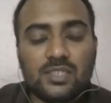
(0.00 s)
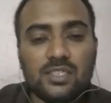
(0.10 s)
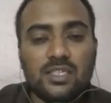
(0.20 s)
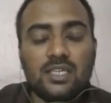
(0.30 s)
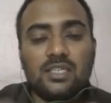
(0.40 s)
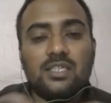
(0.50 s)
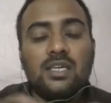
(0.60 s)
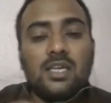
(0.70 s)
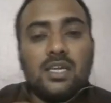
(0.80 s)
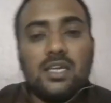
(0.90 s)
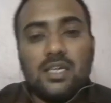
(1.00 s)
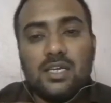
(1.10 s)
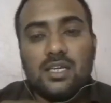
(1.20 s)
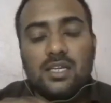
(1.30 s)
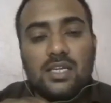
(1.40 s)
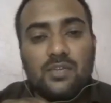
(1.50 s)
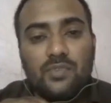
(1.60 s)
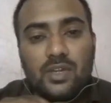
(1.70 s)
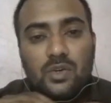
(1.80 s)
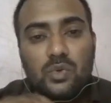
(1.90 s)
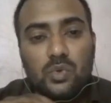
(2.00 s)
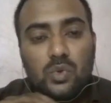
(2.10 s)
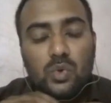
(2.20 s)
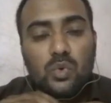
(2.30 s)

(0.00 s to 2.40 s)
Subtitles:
Then let me do